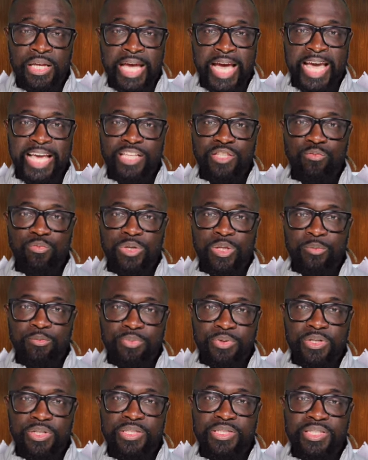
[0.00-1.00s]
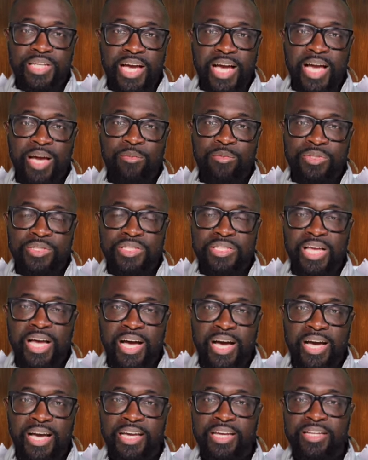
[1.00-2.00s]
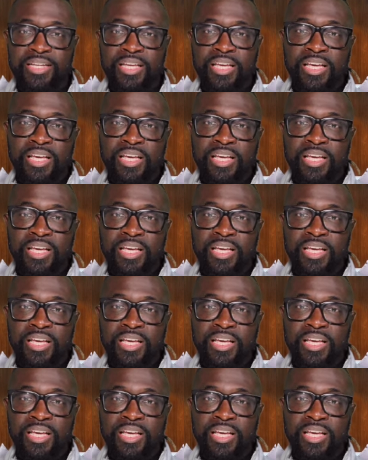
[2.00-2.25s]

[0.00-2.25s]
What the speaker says: as we put time aside